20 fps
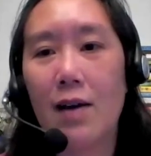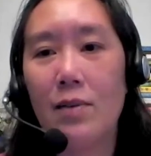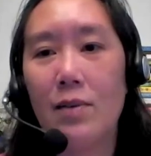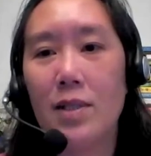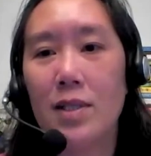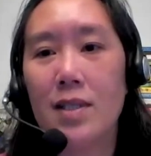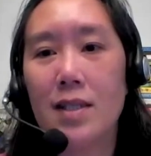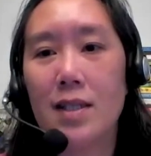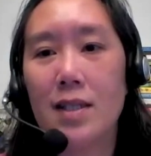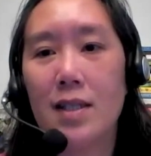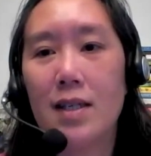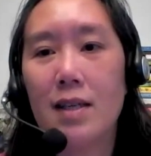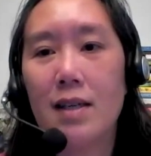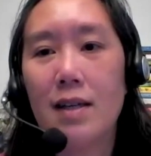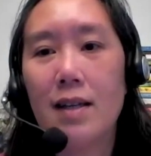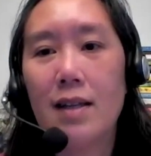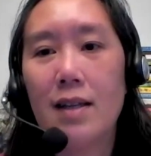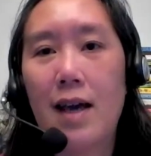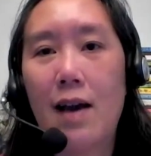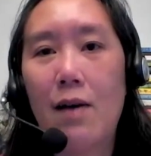that was
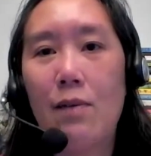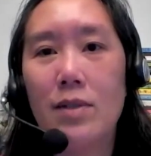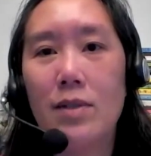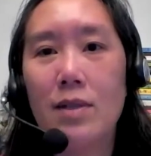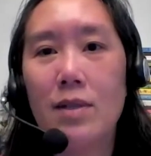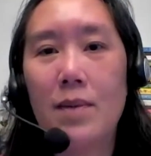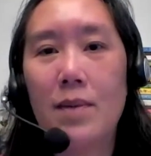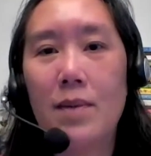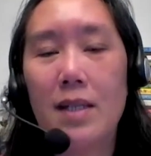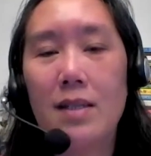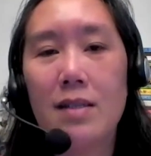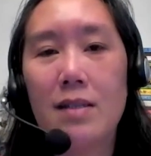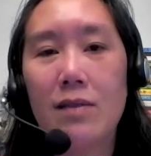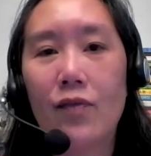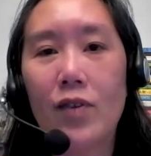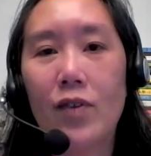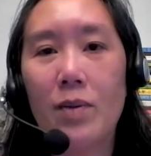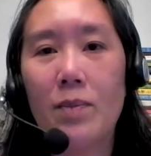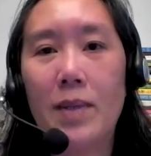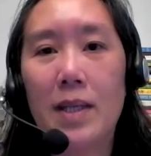a
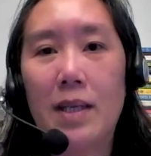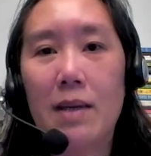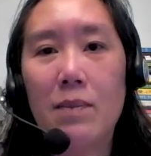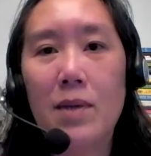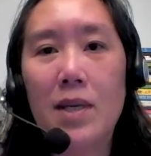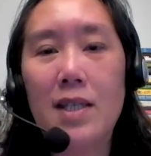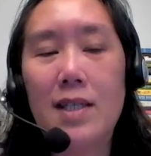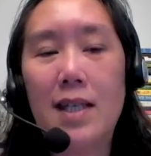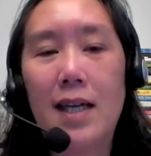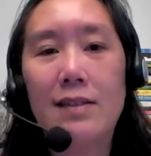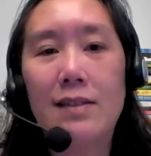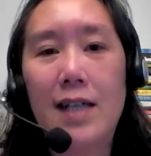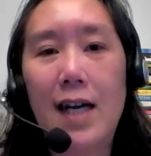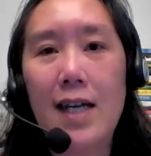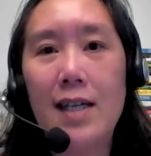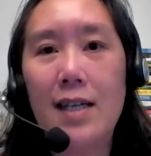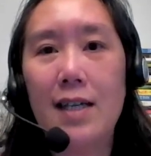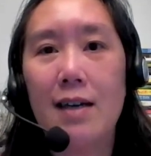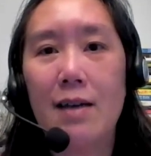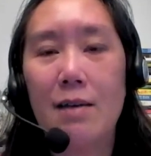miss for me because I
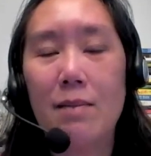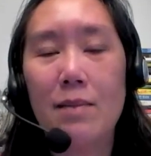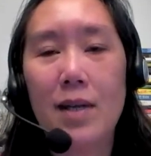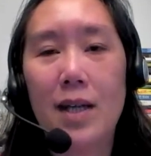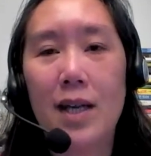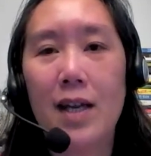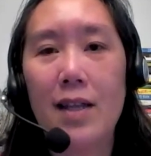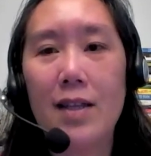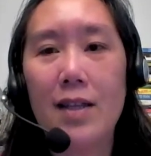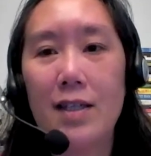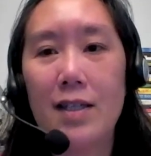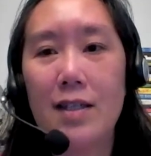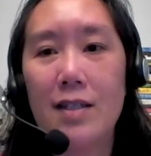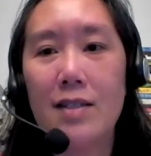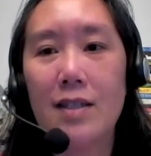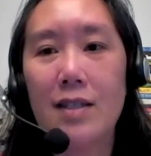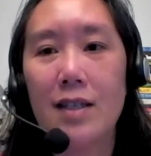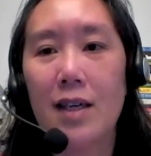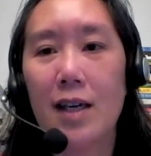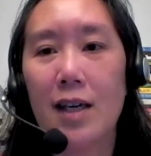like him and I think
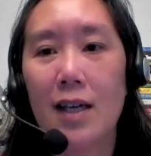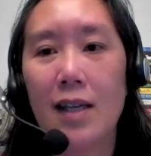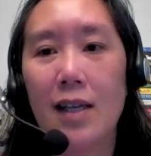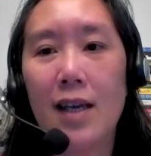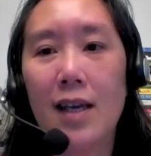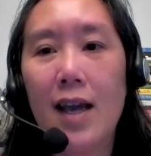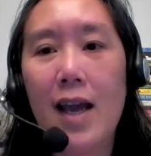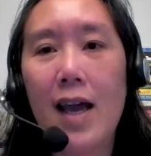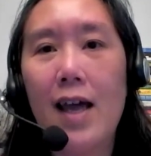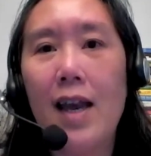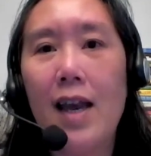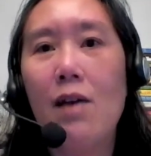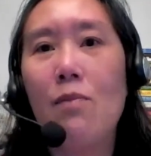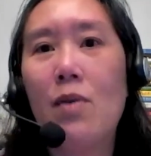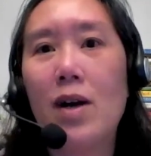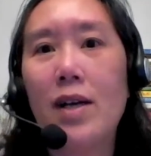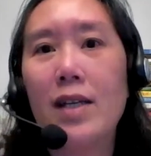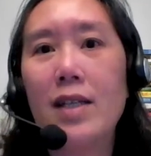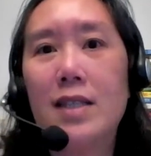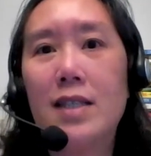he's good. And I
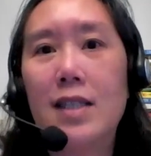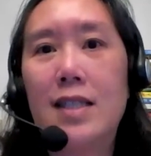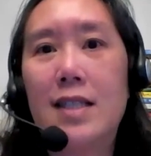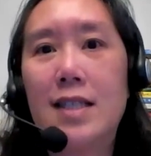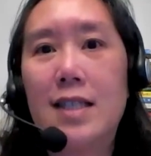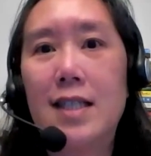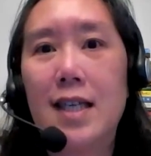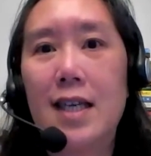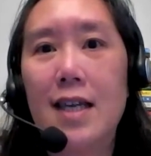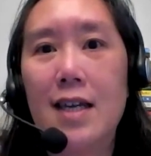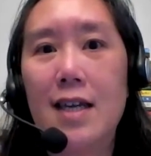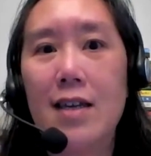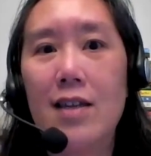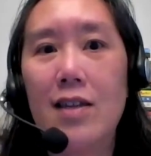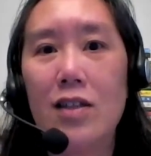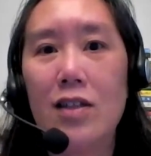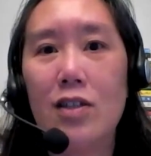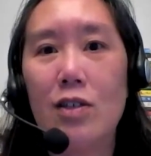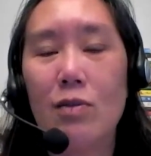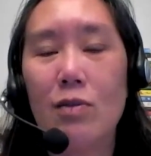wanted to
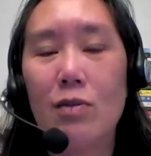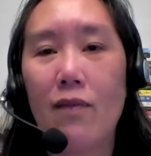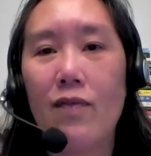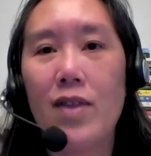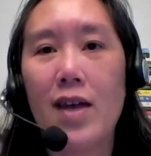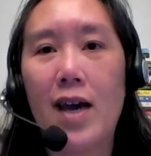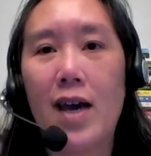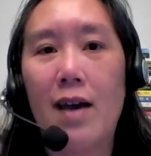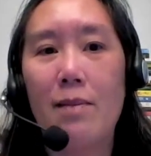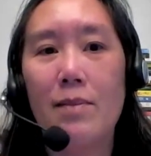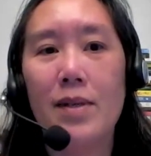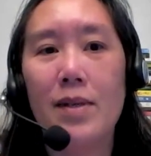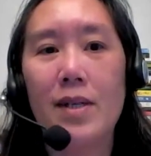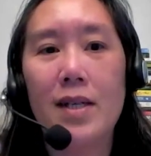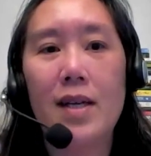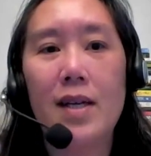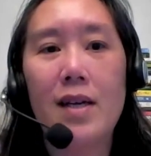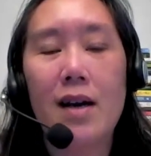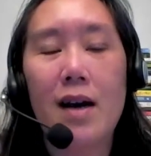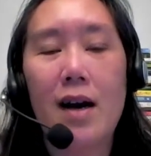see the two of them
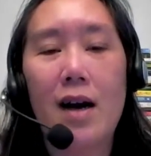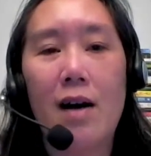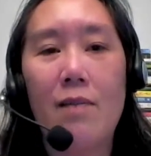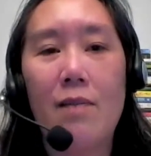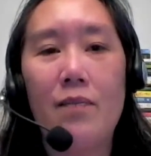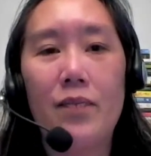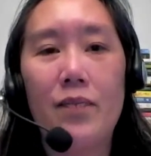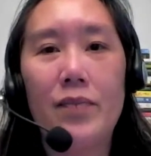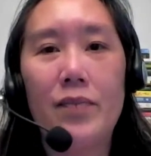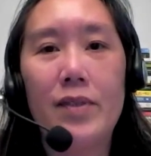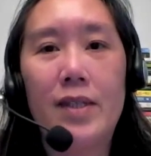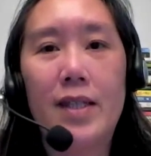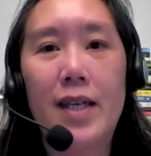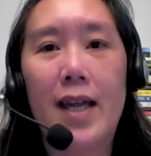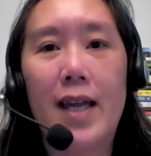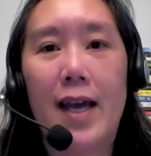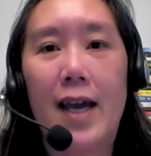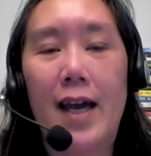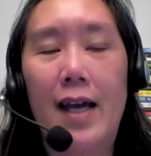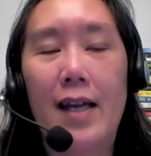
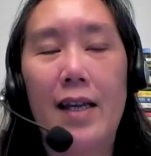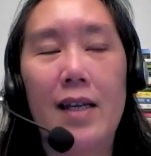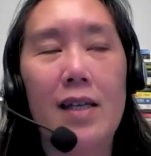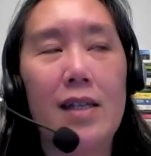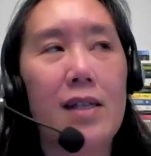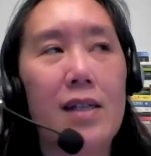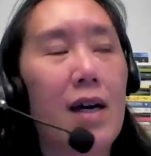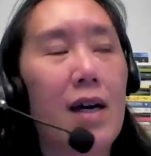get at